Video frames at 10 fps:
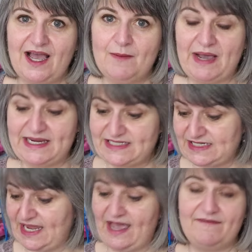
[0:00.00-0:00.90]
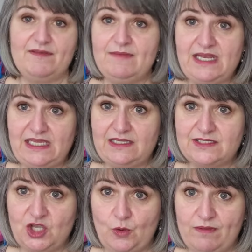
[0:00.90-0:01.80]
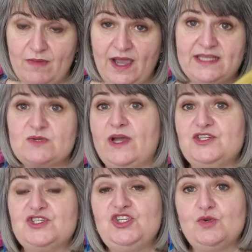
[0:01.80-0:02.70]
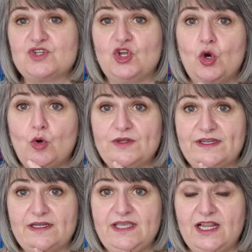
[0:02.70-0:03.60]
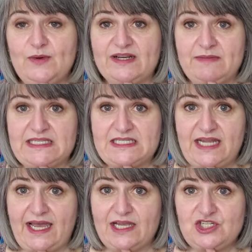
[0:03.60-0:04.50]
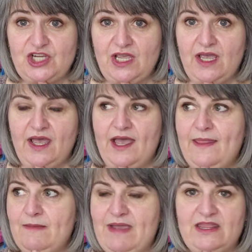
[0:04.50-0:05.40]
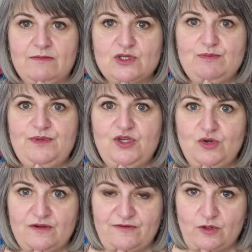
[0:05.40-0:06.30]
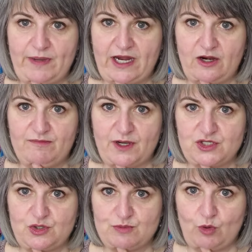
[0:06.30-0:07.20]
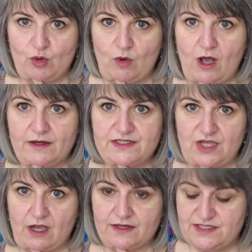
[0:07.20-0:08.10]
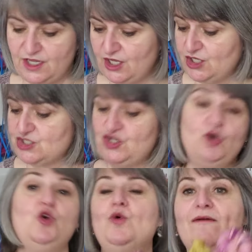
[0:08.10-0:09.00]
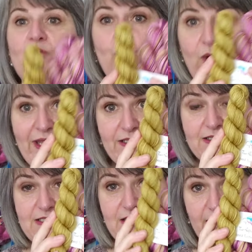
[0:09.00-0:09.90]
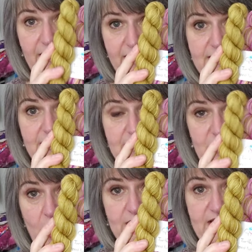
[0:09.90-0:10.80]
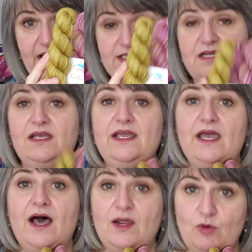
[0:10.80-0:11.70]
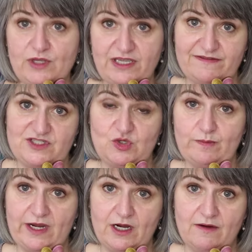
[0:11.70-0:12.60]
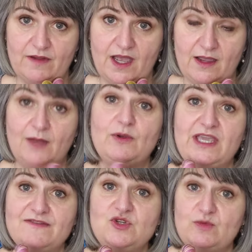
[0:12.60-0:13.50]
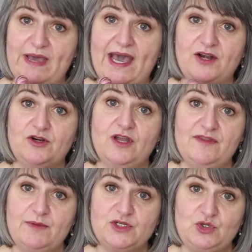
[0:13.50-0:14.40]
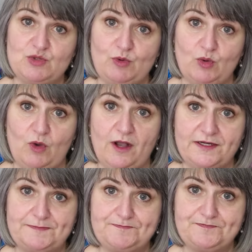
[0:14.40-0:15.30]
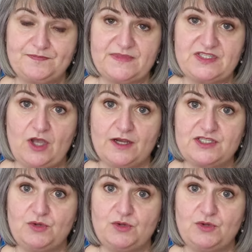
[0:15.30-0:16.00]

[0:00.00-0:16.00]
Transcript: Um, I didn't have the mini to go with mine, so I just used a gold yellow out of my stash, and it made the most beautiful pair of Bouctouche Boardwalk socks. So whoever wins this sock set, I will gift you a pair. Of, uh, I will gift you the pattern of the Bouctouche Boardwalk socks.